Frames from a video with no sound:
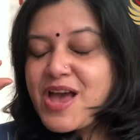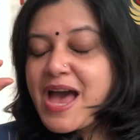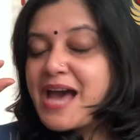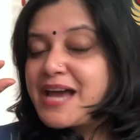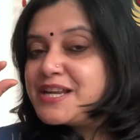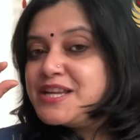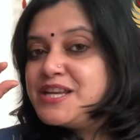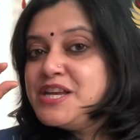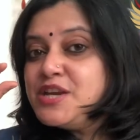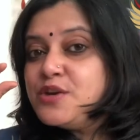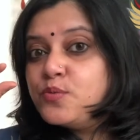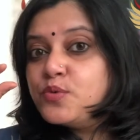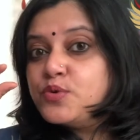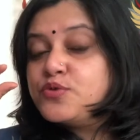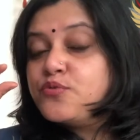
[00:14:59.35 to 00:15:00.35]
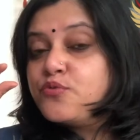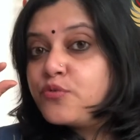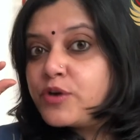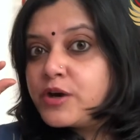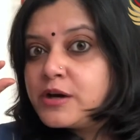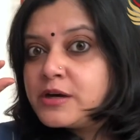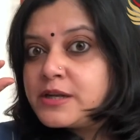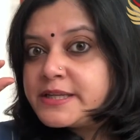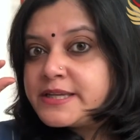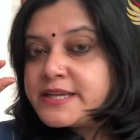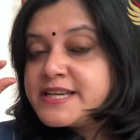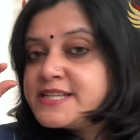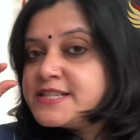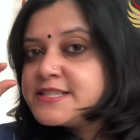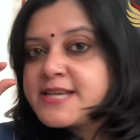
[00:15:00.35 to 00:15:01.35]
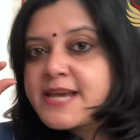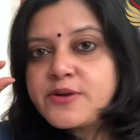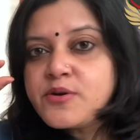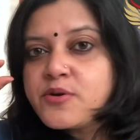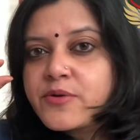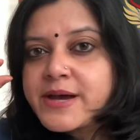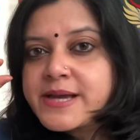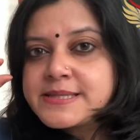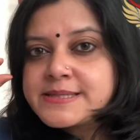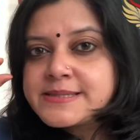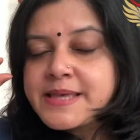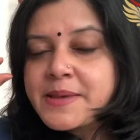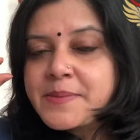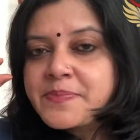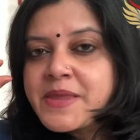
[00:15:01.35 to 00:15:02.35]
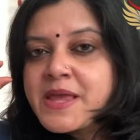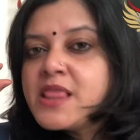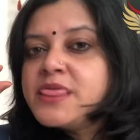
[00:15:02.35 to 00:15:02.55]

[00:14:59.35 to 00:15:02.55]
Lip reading: and he would really terrorize them